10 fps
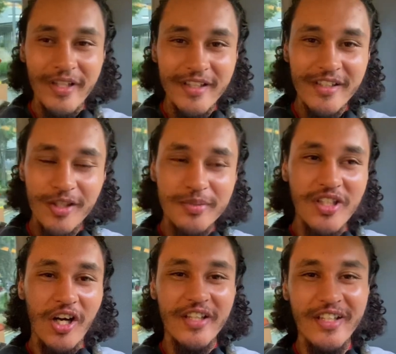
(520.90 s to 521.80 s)
ended up
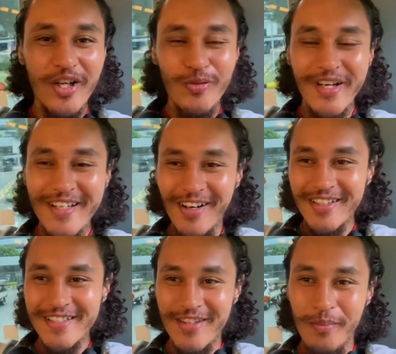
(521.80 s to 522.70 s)
talking our way onto
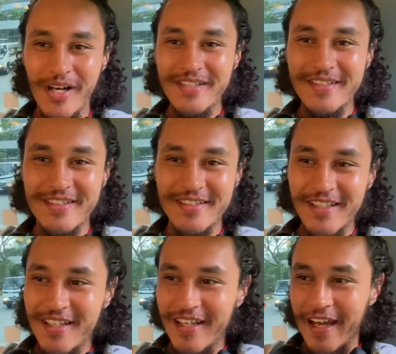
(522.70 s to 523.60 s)
the bus,
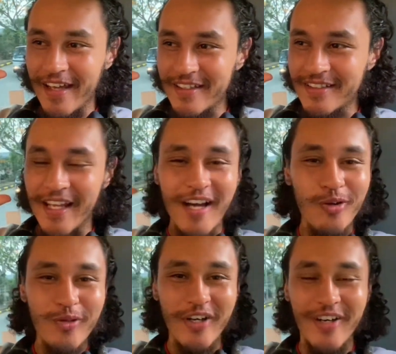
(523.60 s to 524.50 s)
and now we
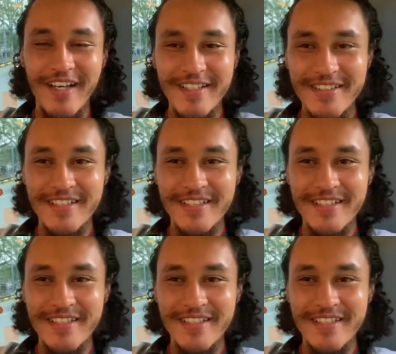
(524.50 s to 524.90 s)
are headed